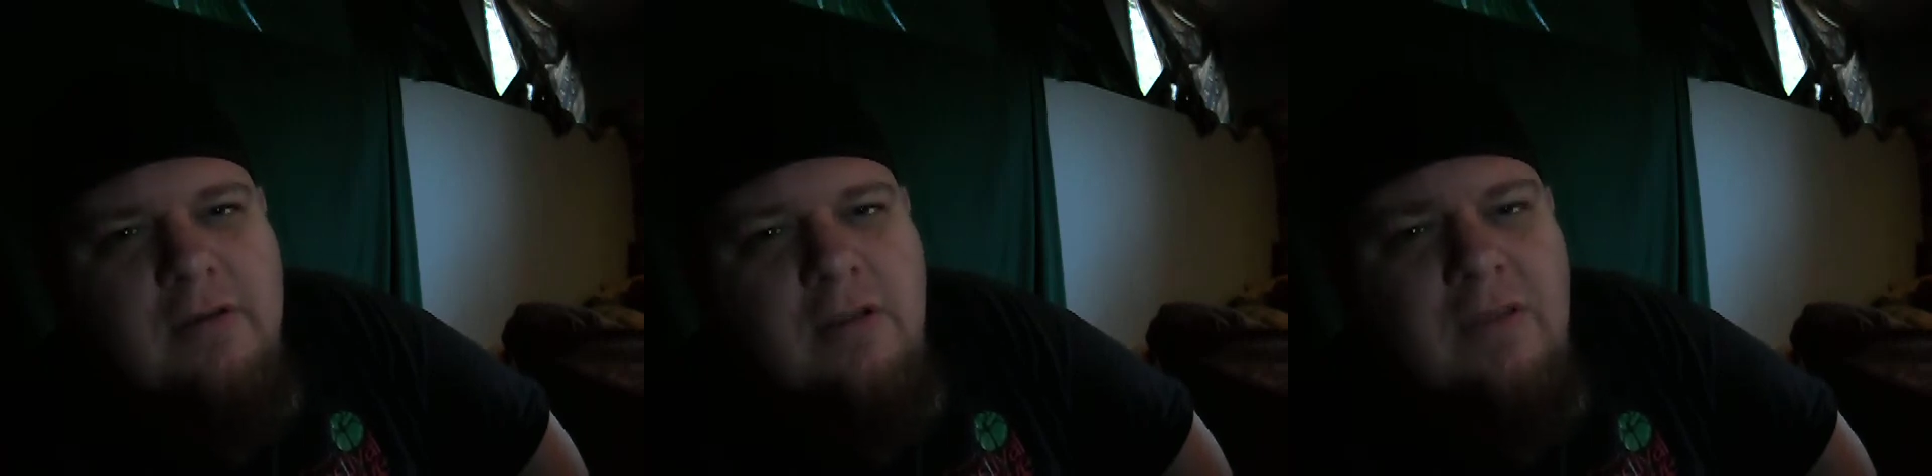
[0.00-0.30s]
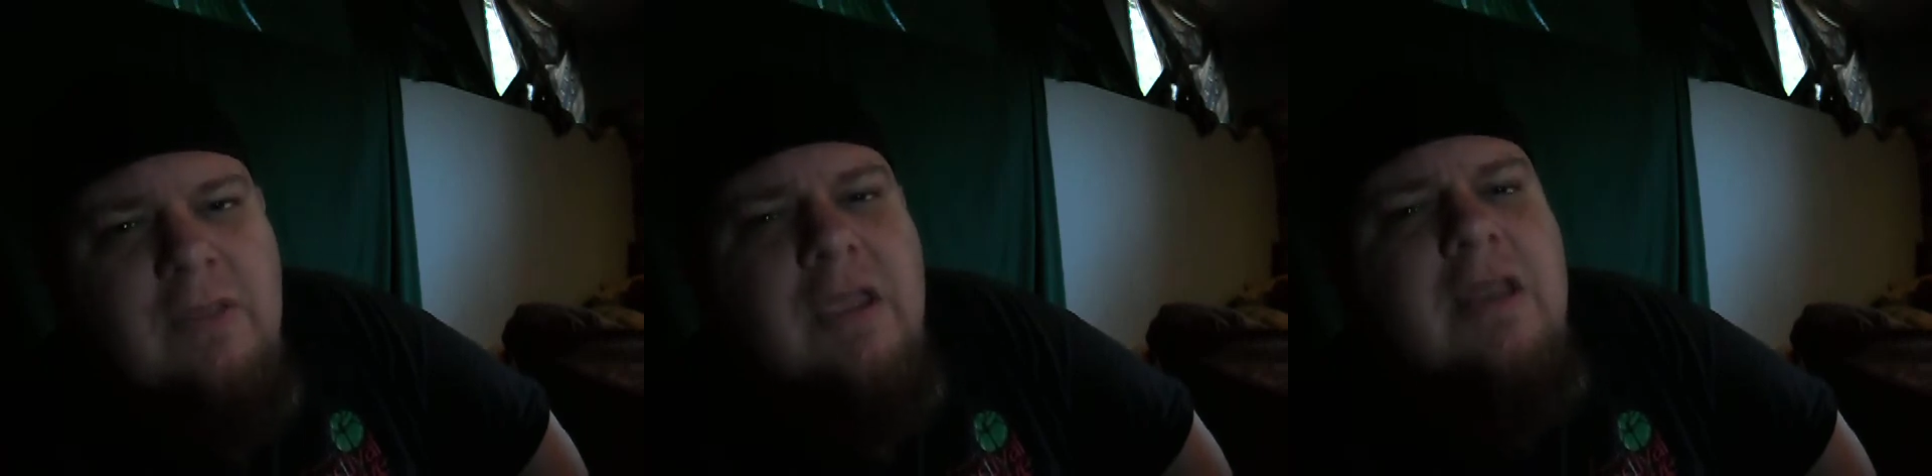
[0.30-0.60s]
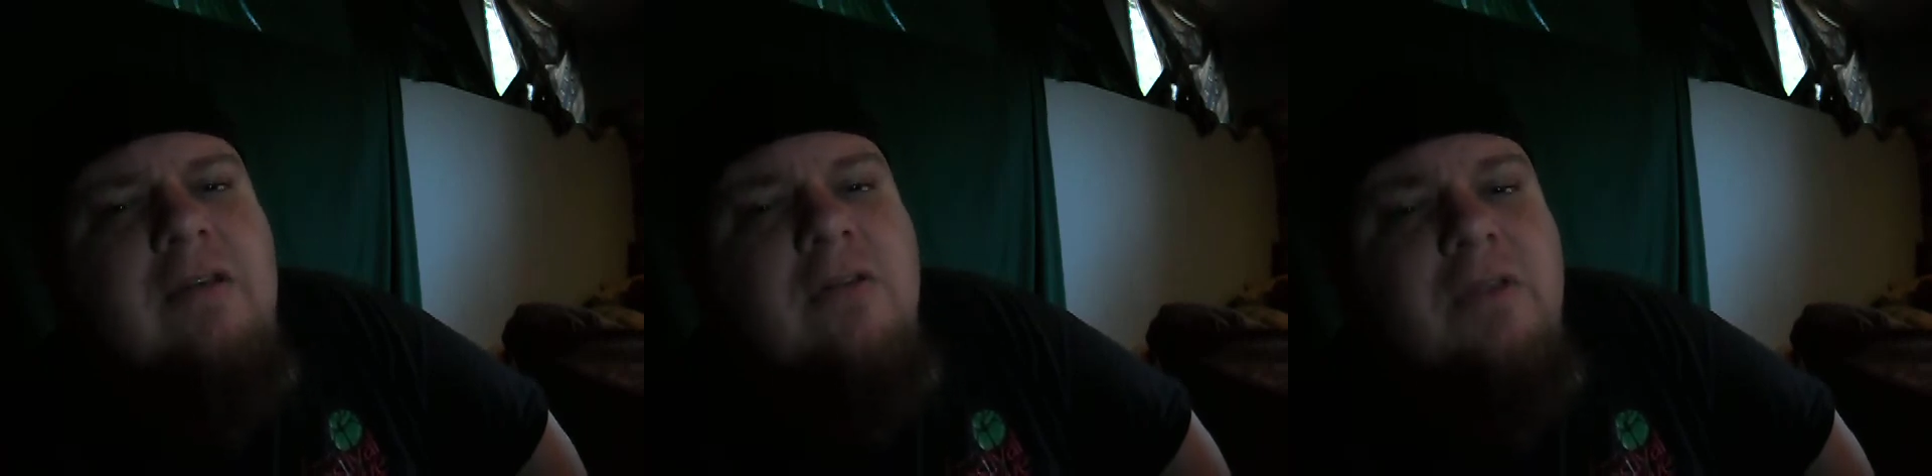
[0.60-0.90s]
In the
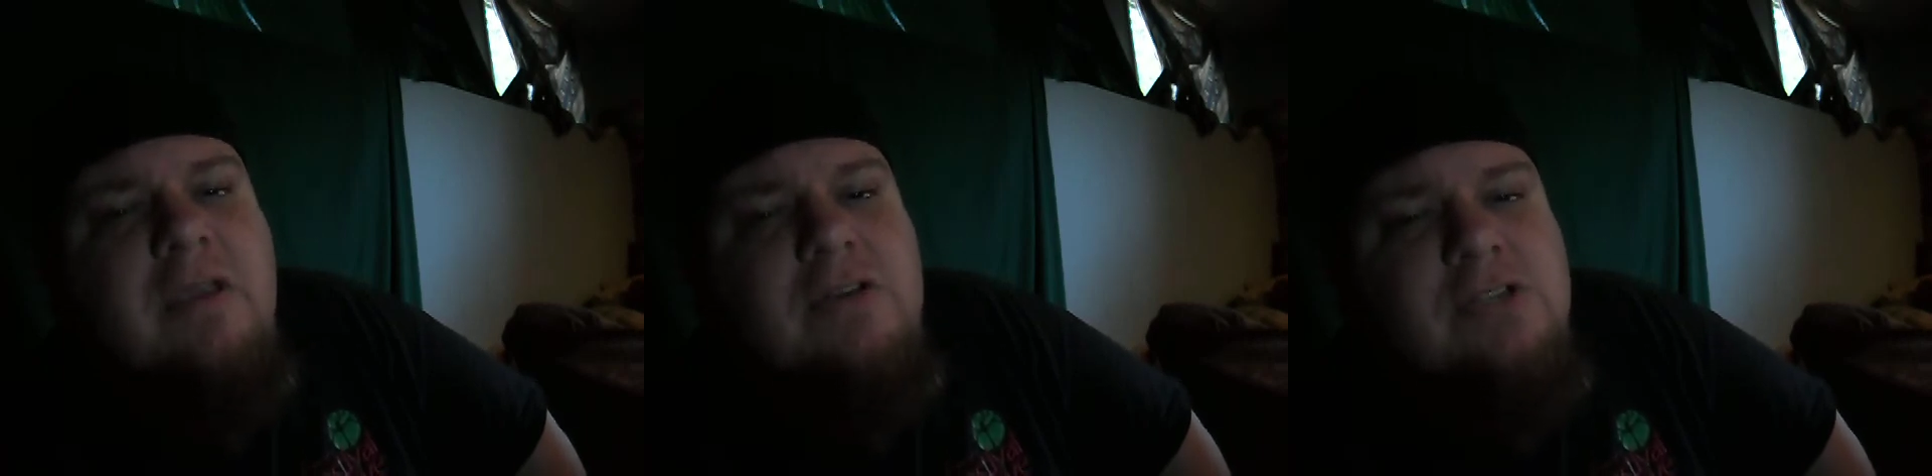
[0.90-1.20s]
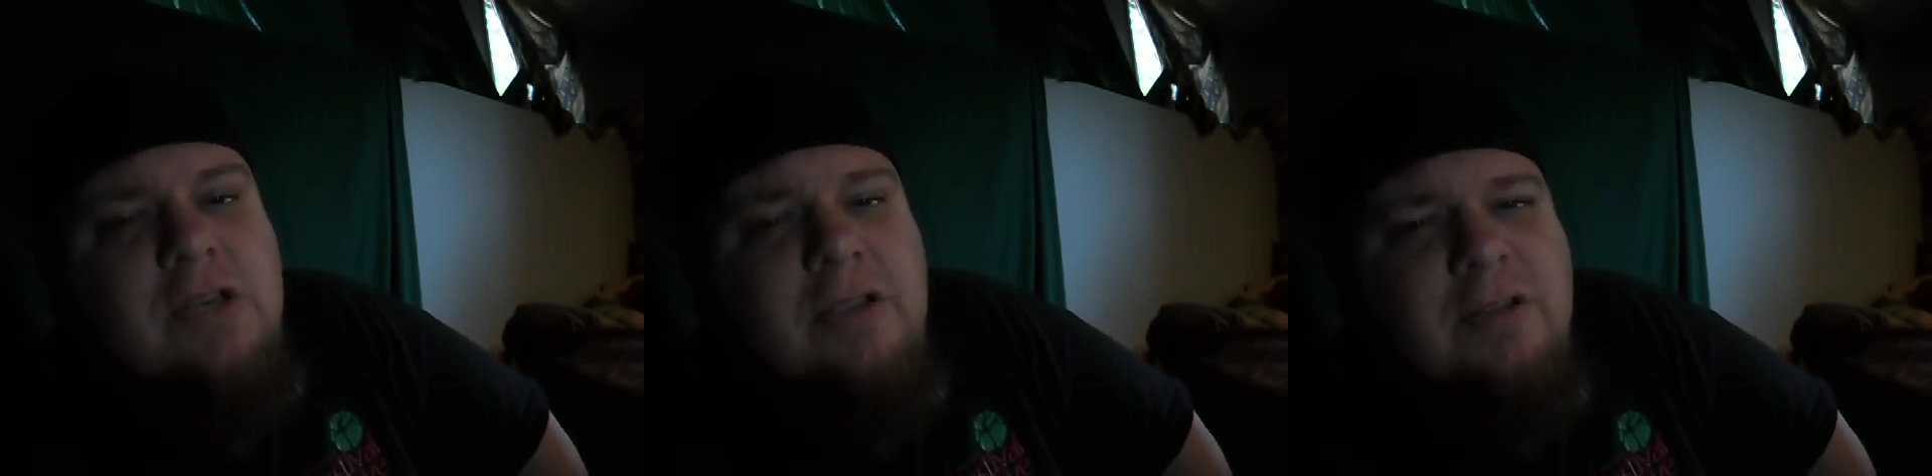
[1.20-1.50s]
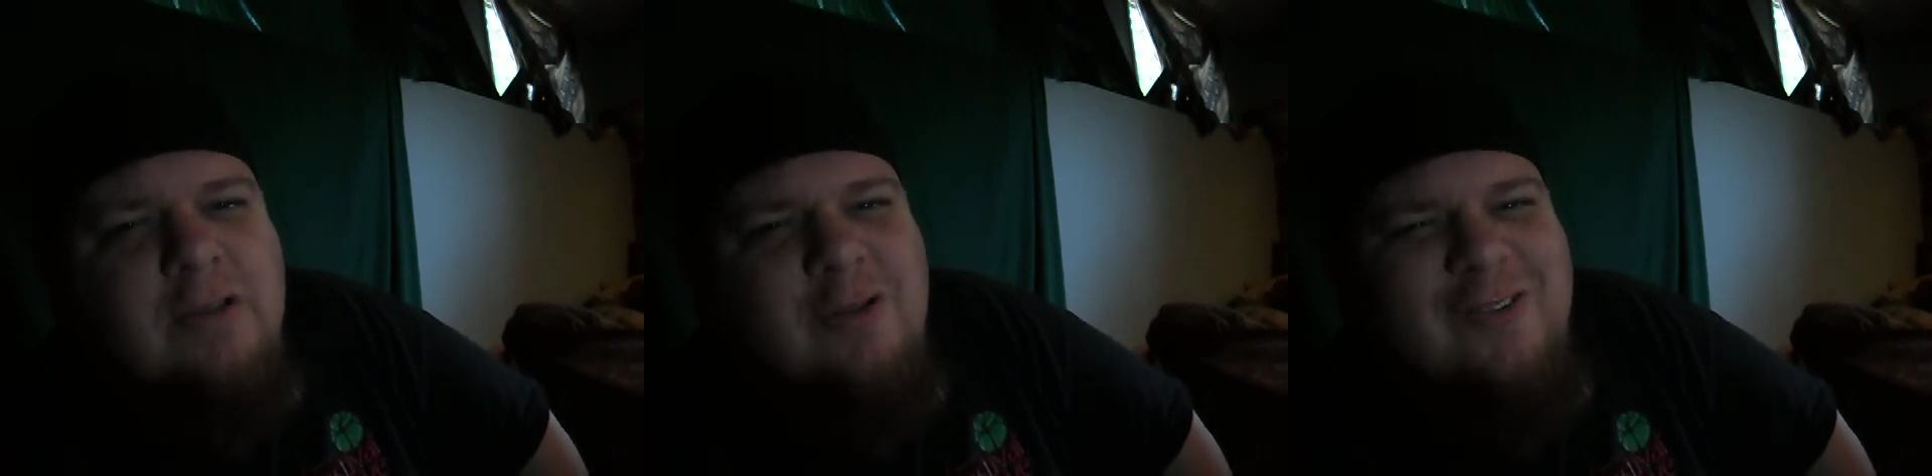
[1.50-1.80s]
end, it'll eat you.
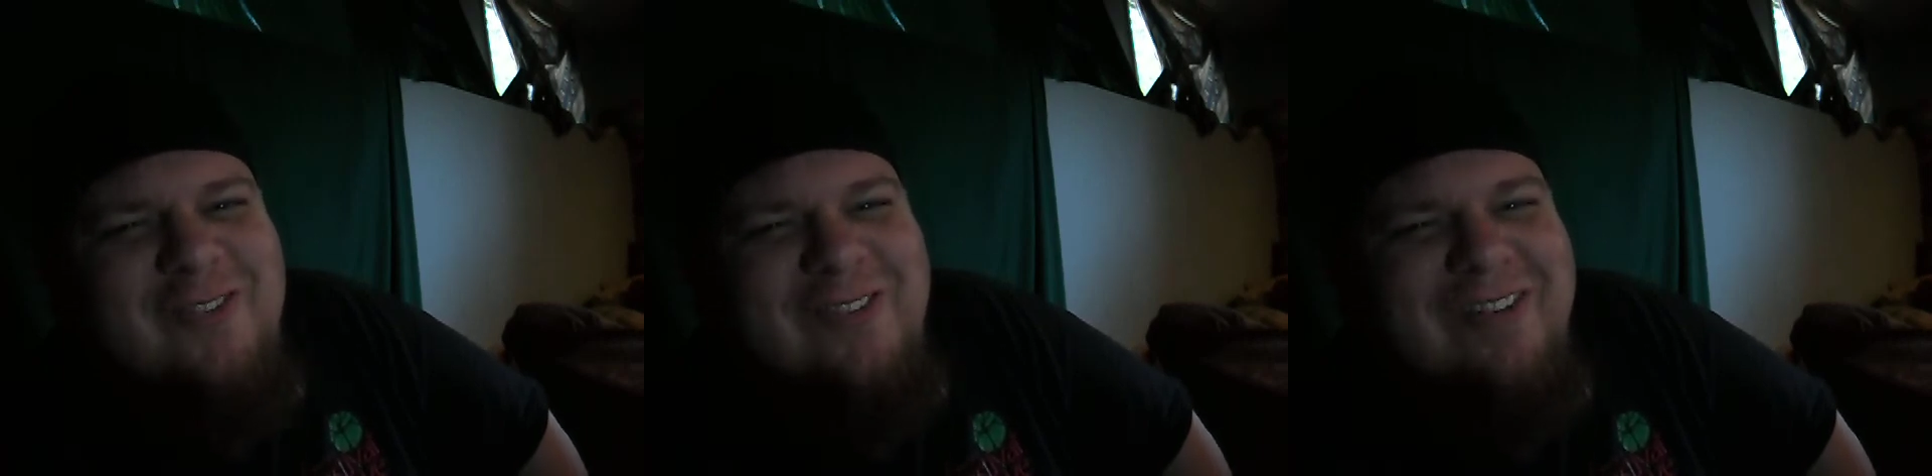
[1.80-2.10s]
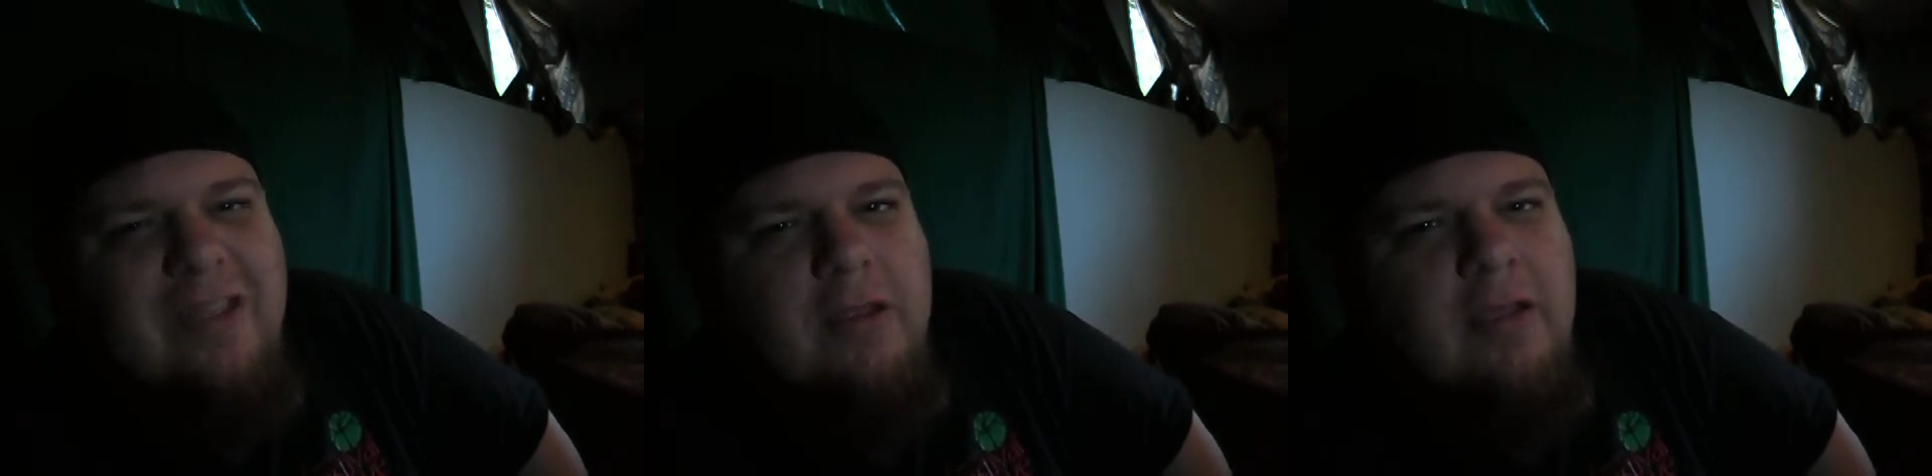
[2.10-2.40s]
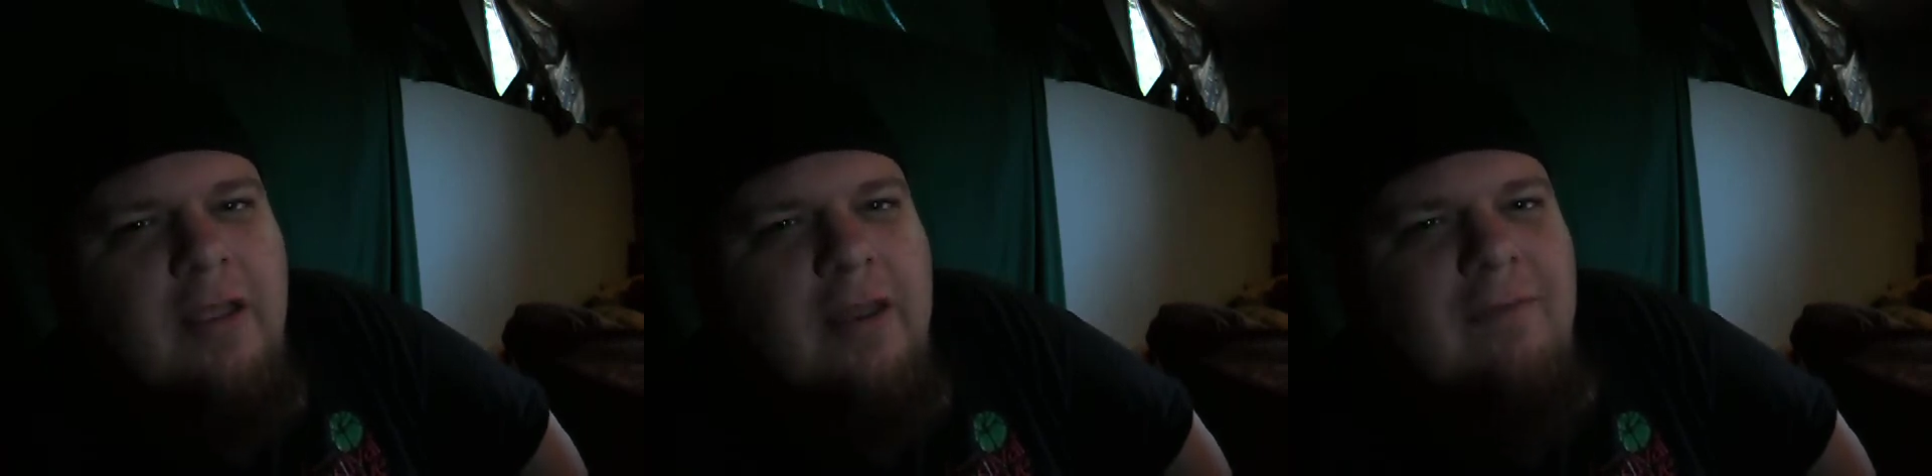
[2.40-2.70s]

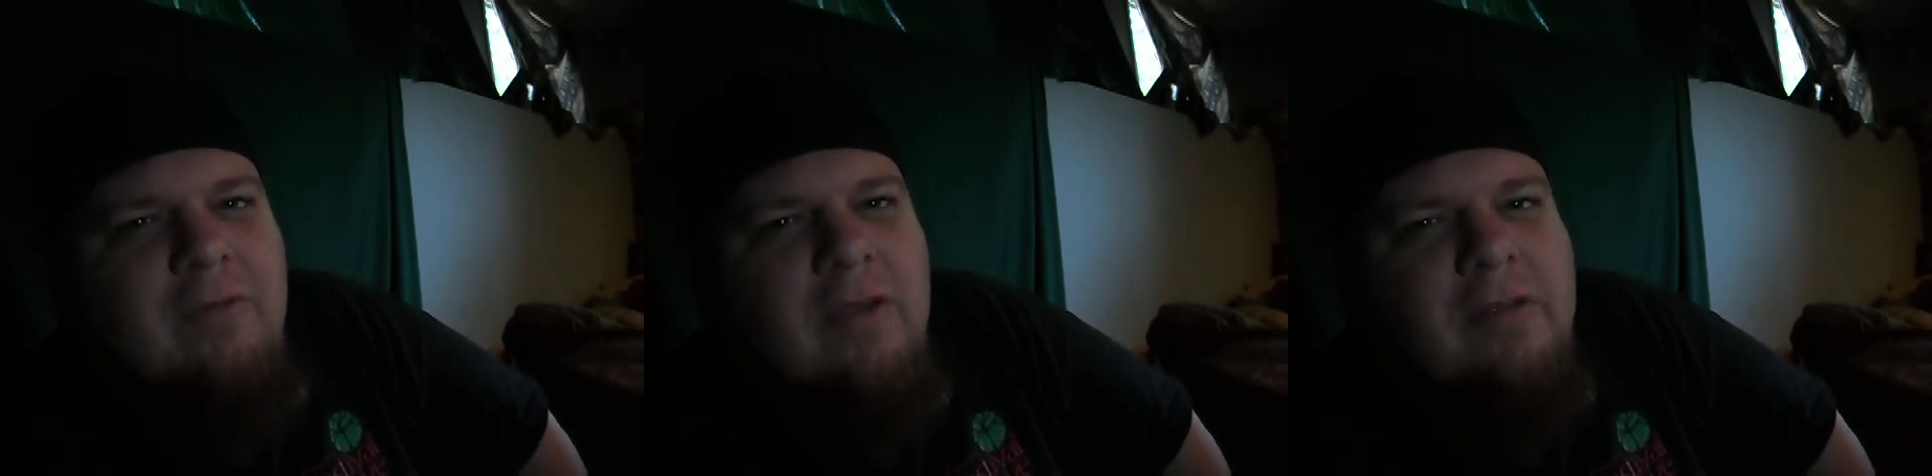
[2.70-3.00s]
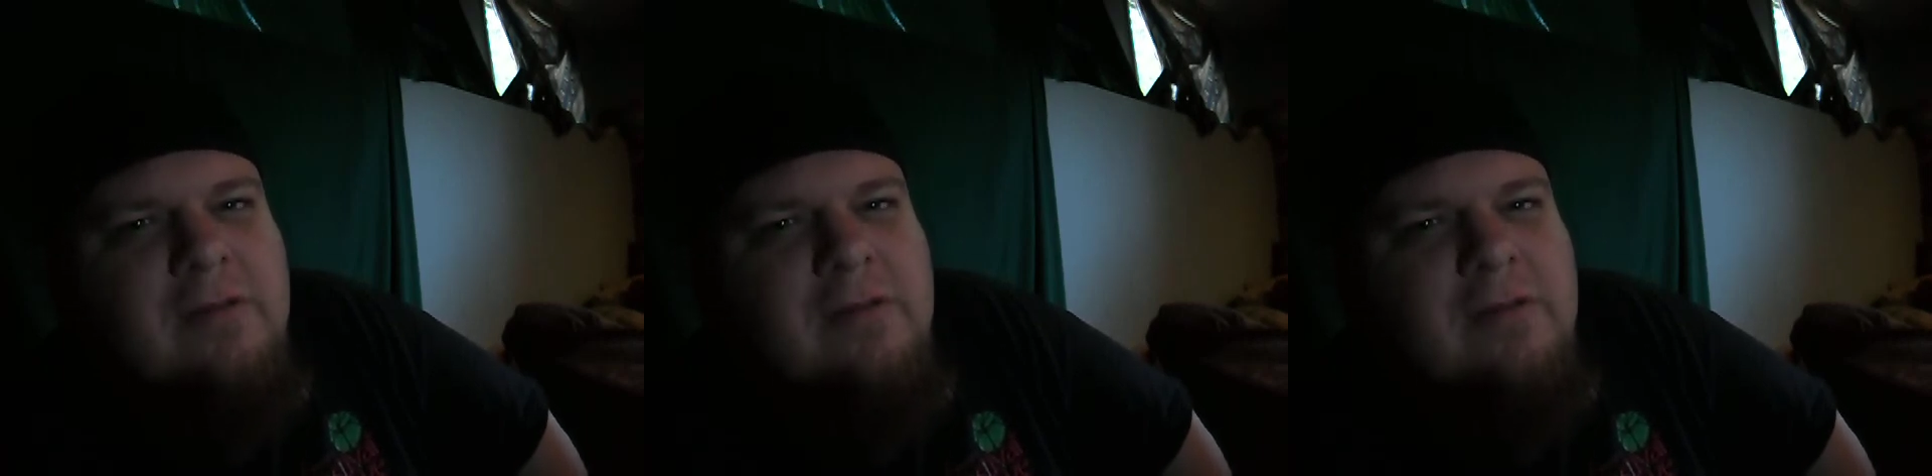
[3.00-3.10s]
I love you.